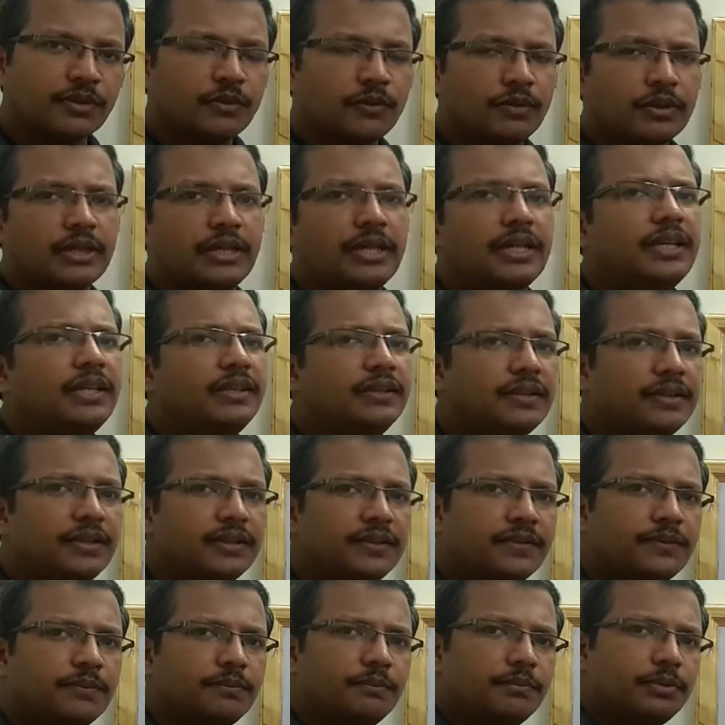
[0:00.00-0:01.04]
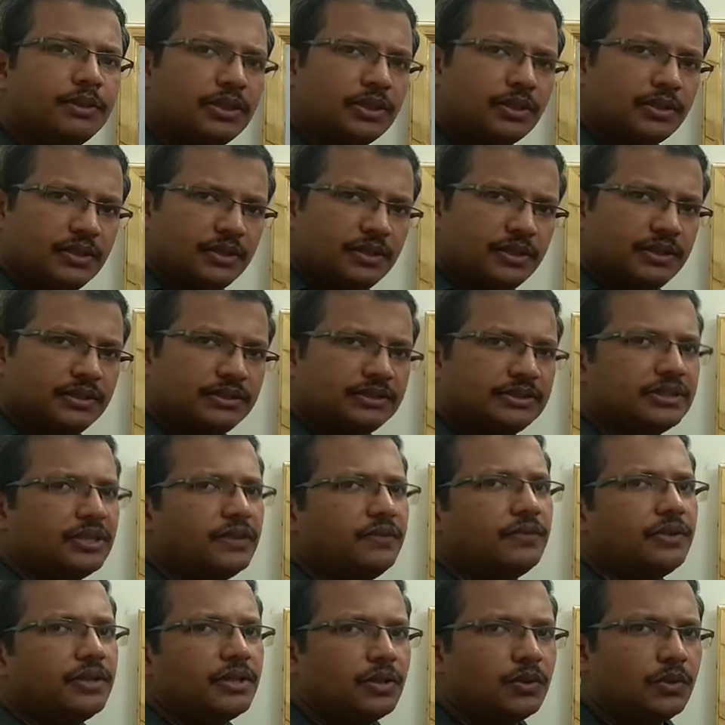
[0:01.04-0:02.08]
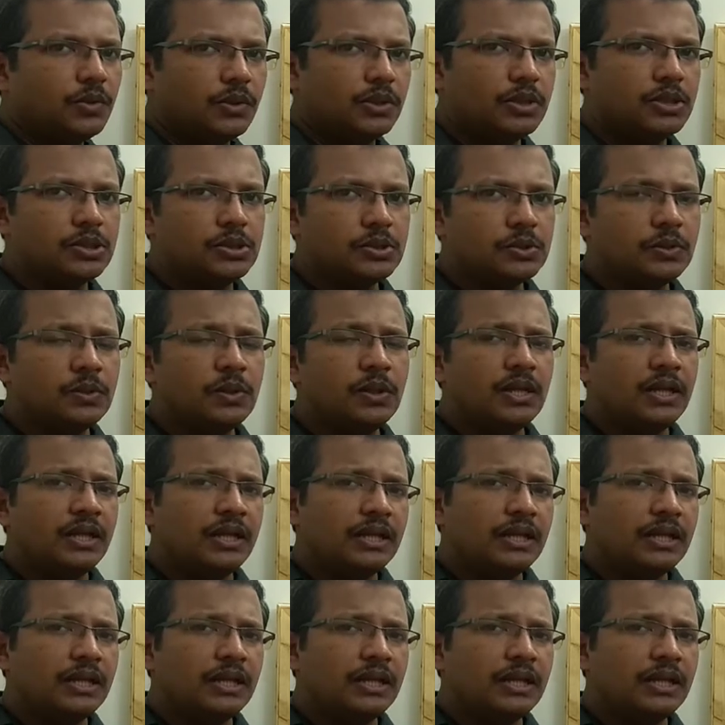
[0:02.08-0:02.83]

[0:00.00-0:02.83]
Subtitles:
Okay, in this particular lesson, we are going to